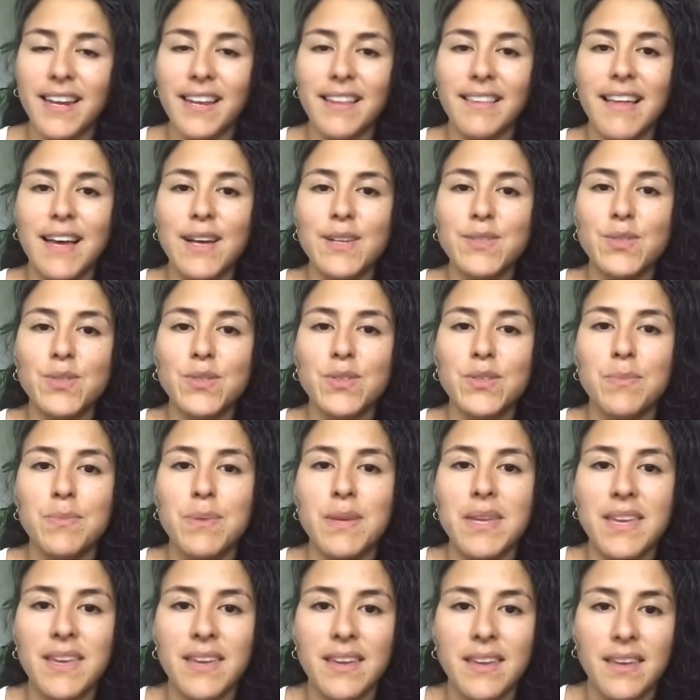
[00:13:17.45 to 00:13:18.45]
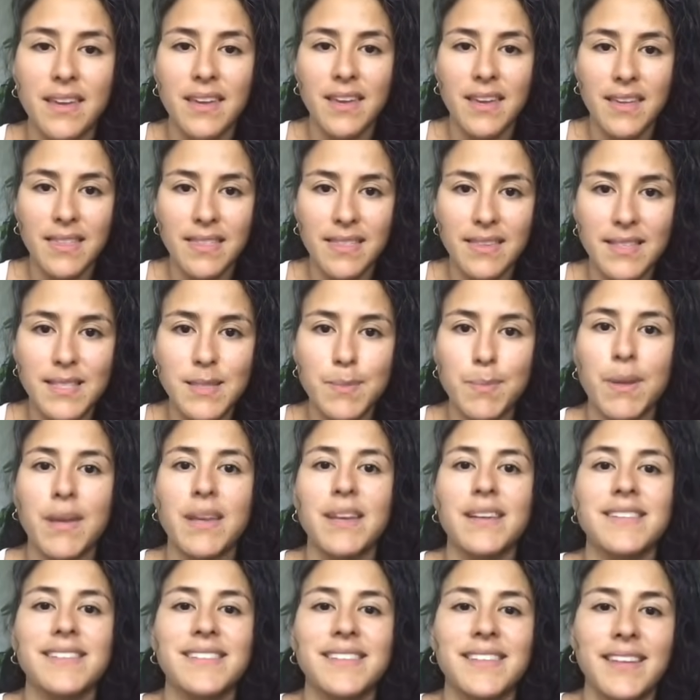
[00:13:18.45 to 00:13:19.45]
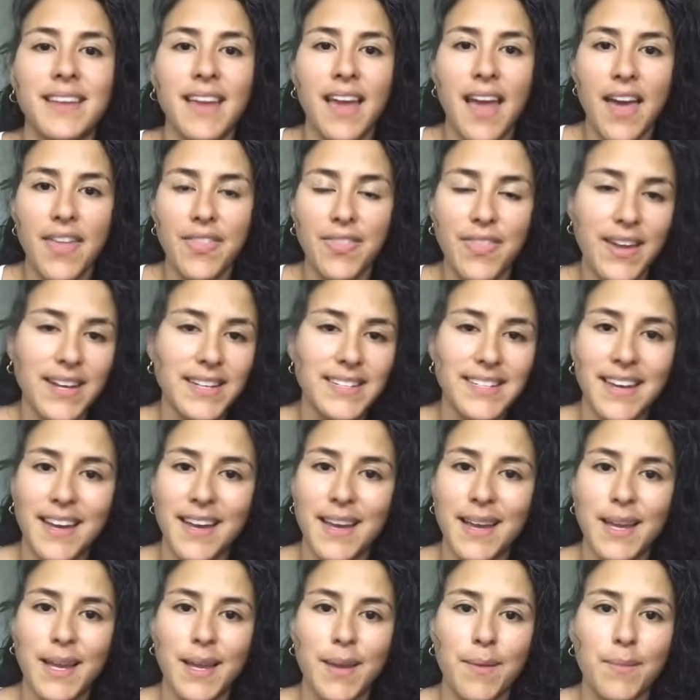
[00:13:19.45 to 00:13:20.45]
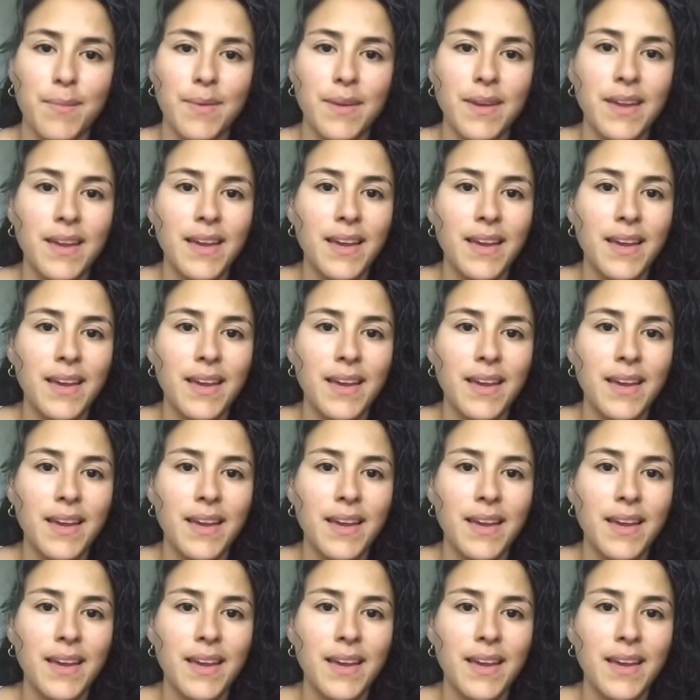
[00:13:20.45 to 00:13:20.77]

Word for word: It allows you to be in the space at that time,